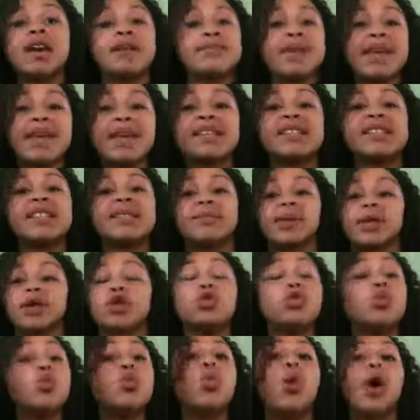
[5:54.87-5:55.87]
make it seem
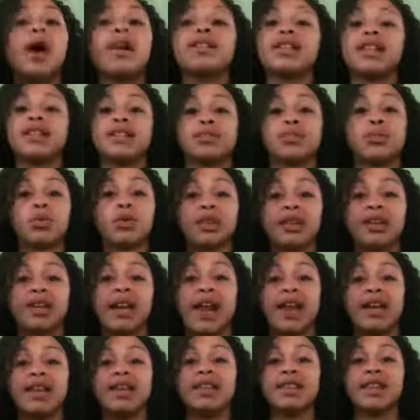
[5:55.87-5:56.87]
like you want this more
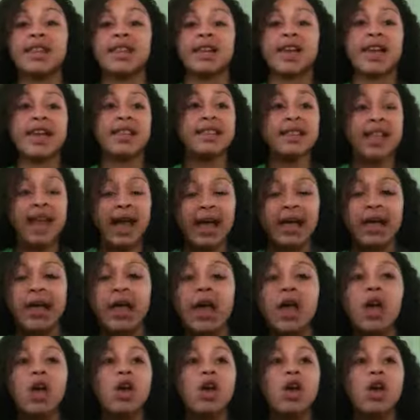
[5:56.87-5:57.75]
than anything, and that